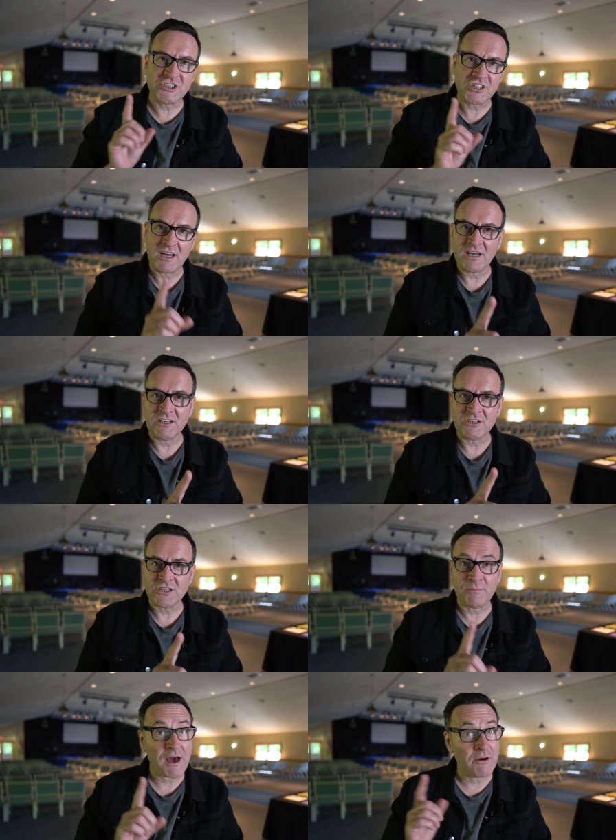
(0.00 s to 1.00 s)
change,
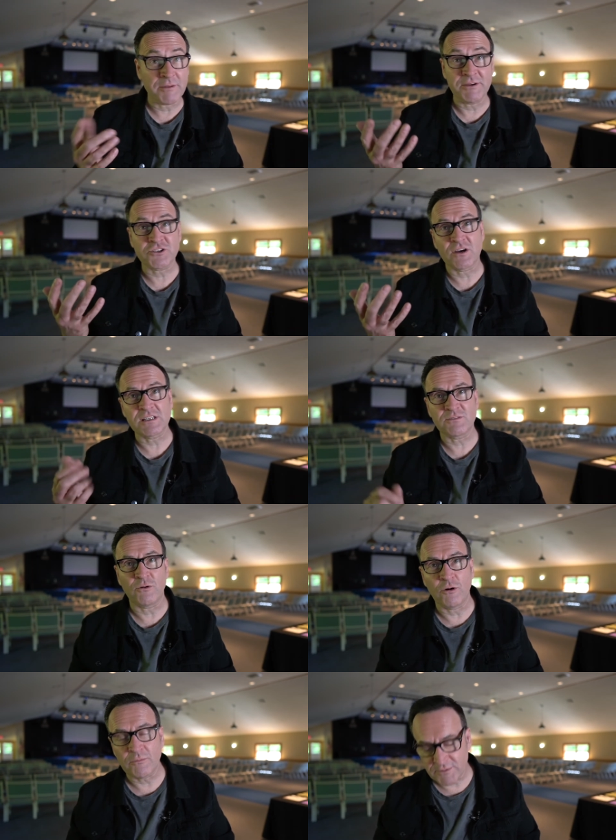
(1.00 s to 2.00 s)
the power to be
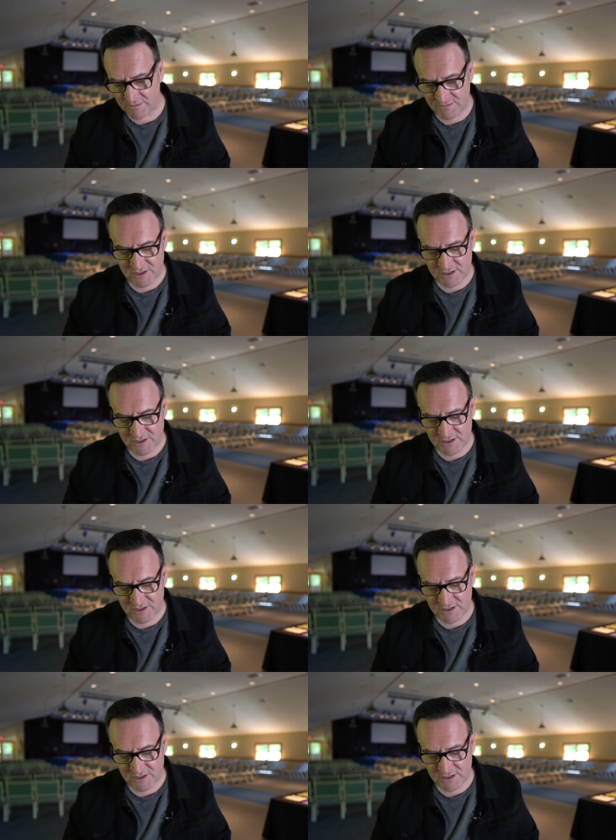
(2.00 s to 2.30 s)
transformed.